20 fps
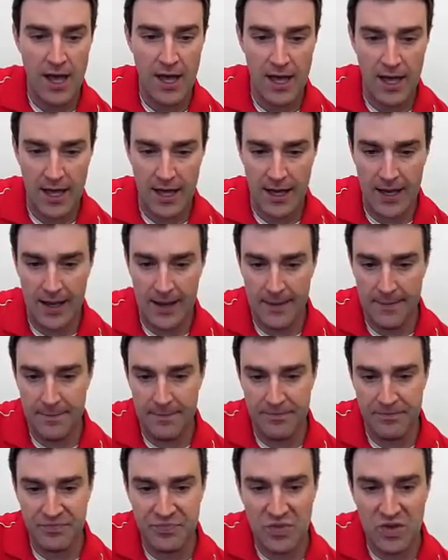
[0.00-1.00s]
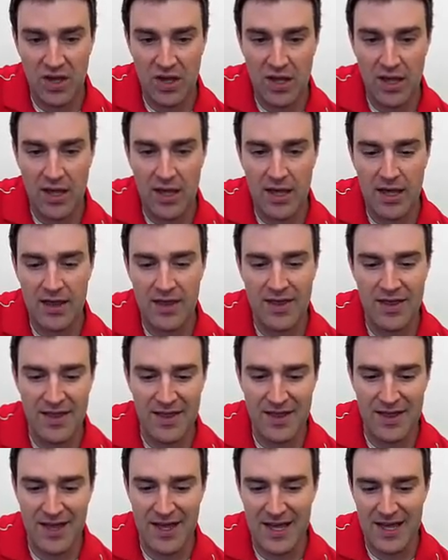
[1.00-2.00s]
Um,
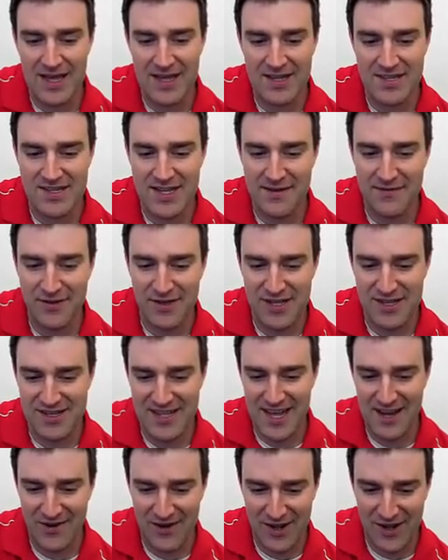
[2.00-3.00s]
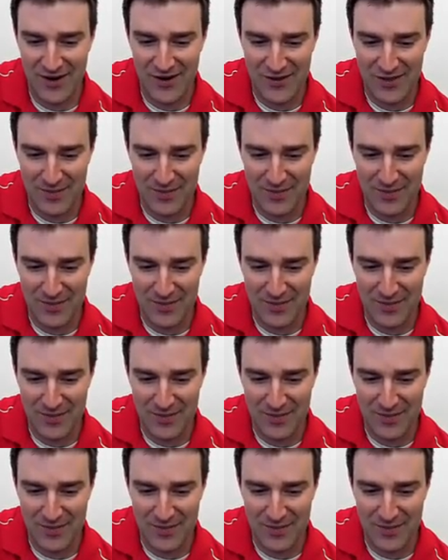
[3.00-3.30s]
Uh, definitely down here in